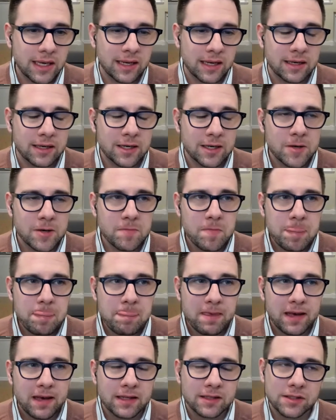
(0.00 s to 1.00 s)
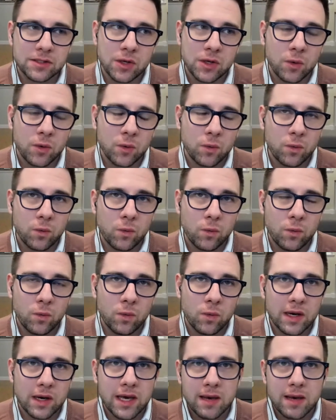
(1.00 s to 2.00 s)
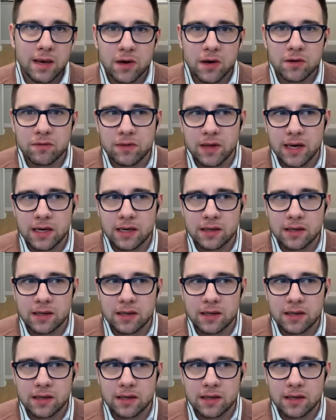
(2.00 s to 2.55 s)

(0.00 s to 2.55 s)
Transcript: And And so what came out of that,